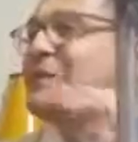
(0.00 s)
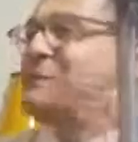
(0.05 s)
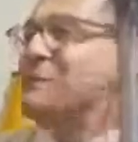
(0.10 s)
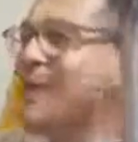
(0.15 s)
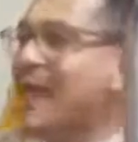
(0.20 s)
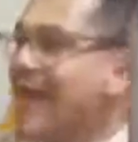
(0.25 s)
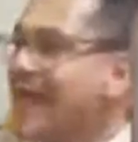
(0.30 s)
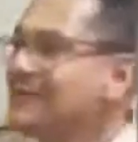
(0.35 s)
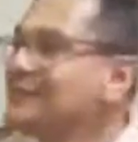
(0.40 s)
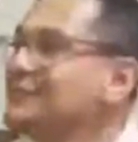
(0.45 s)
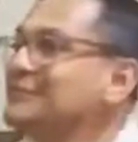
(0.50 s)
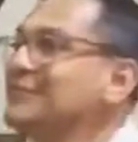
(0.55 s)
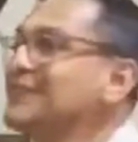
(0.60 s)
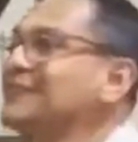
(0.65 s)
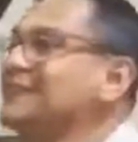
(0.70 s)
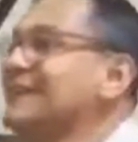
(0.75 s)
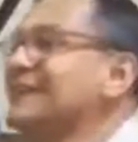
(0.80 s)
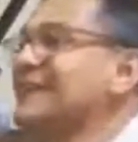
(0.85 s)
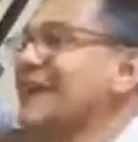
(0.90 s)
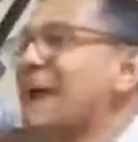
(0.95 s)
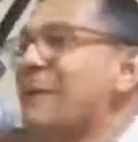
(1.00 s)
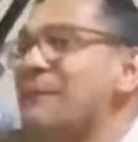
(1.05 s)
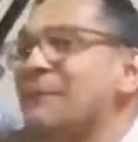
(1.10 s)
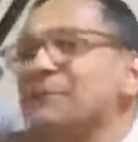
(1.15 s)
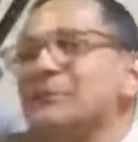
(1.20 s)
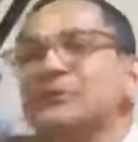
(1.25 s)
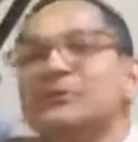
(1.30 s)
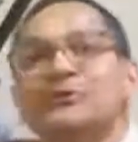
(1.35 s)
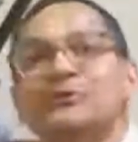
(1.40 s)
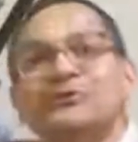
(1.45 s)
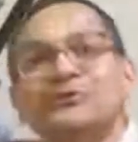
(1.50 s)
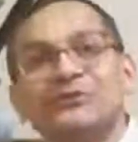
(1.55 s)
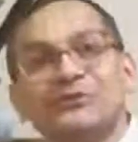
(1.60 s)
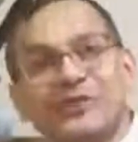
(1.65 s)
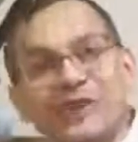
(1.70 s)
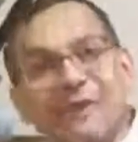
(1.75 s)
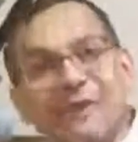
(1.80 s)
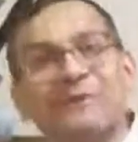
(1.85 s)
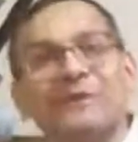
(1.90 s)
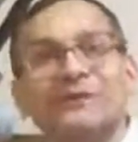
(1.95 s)
imagine that the Yamadutas are
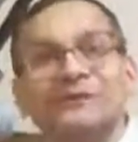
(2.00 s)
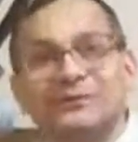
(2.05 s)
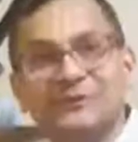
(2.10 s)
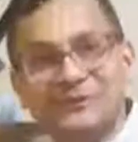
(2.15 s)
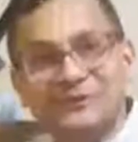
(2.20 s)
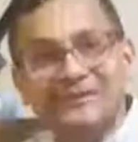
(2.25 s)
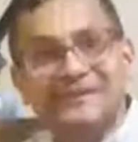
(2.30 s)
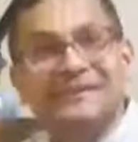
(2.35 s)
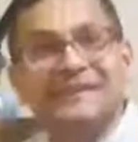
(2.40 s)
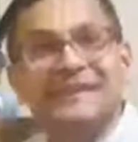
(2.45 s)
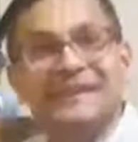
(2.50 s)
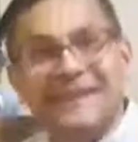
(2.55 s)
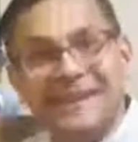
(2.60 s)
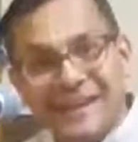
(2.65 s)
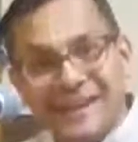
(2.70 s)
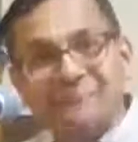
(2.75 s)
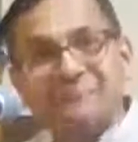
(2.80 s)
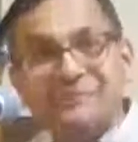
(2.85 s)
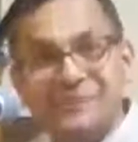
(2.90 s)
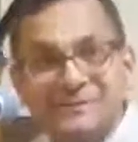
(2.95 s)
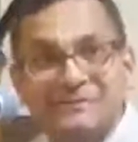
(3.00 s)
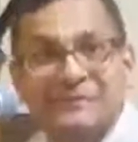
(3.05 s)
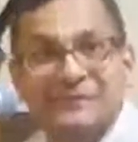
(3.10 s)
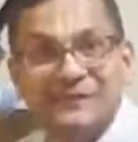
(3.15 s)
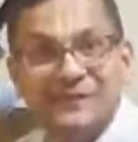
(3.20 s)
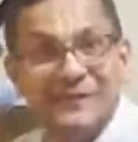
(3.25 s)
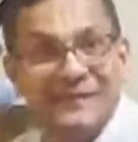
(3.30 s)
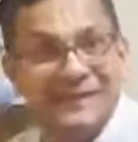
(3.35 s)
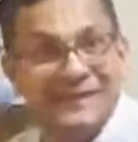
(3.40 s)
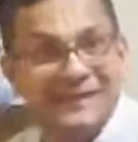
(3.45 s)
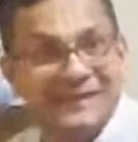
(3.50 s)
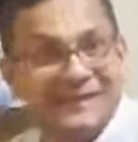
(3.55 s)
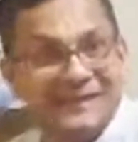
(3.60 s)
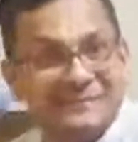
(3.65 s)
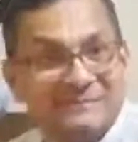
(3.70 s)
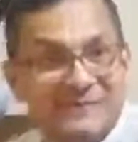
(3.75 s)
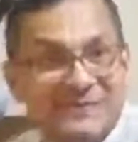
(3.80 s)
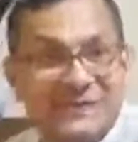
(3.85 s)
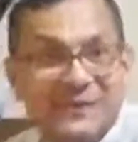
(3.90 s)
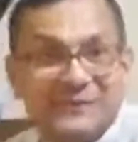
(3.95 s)
coming to get people.
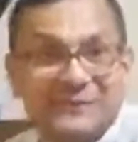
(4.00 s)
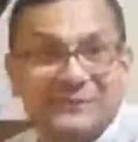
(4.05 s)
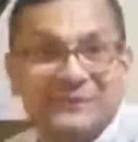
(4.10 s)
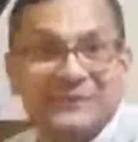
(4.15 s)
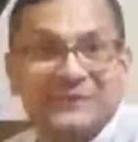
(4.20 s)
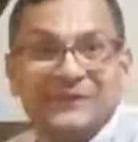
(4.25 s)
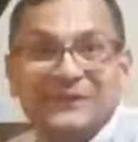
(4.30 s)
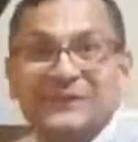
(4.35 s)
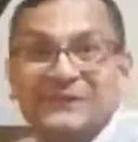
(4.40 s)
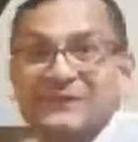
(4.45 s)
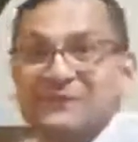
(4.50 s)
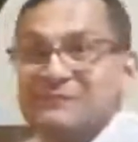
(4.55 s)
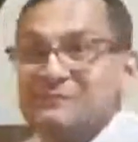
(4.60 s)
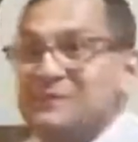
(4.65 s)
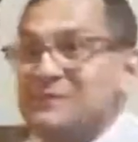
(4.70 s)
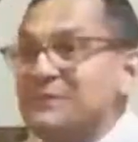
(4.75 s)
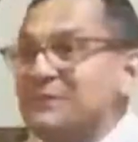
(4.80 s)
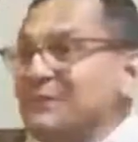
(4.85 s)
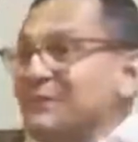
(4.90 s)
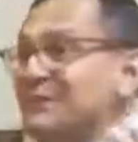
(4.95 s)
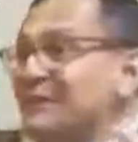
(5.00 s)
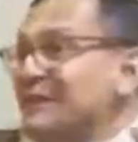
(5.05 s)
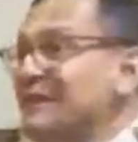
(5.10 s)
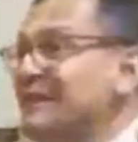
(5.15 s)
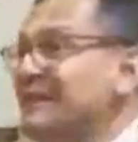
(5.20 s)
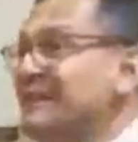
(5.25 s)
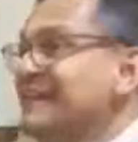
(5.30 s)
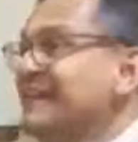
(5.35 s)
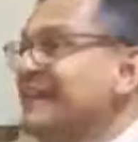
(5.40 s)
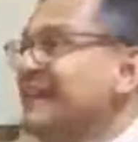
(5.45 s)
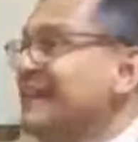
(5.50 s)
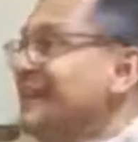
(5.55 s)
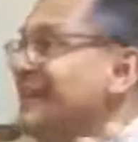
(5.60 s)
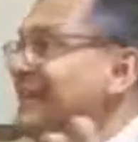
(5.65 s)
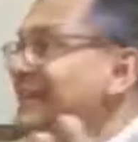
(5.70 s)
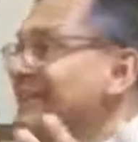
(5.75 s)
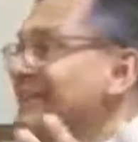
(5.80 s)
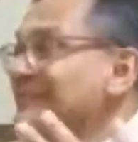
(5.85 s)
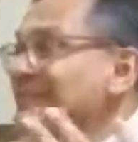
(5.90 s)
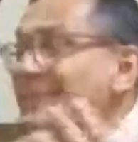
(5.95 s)
Because, people
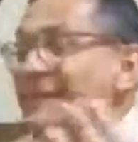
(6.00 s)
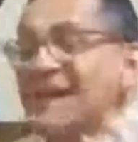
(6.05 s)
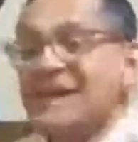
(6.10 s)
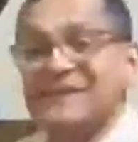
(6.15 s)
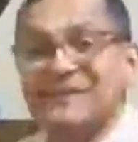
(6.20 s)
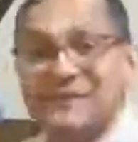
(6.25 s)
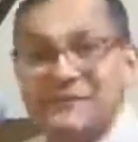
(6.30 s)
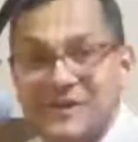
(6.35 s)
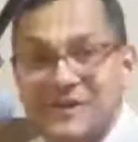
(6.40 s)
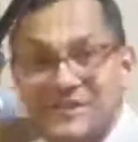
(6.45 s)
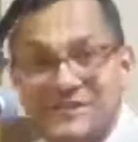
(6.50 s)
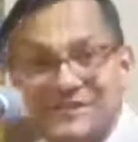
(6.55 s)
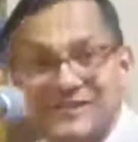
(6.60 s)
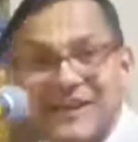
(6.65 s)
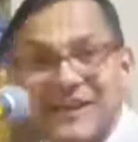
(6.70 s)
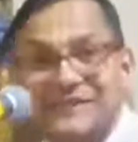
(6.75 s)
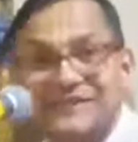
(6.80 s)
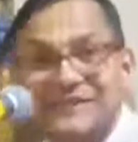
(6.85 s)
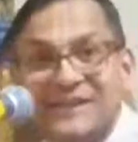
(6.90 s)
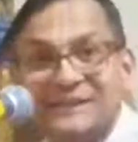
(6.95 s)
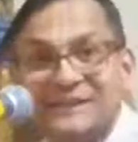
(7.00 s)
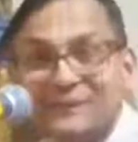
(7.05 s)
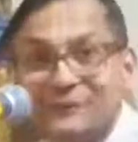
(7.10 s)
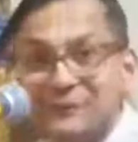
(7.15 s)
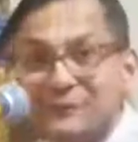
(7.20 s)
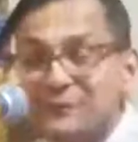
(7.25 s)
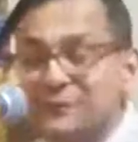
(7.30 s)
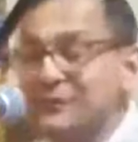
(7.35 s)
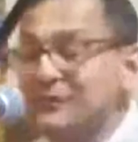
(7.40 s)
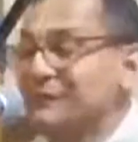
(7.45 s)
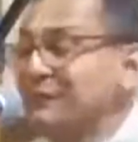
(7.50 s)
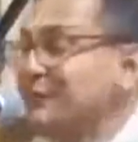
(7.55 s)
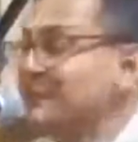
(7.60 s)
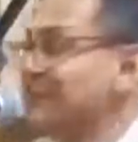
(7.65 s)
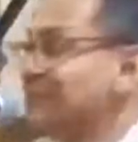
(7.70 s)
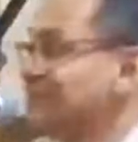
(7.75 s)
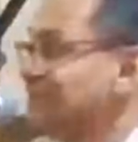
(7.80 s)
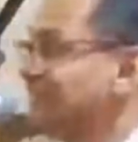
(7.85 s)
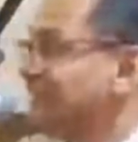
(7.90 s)
are living kind of crazy lives out there. We were living crazy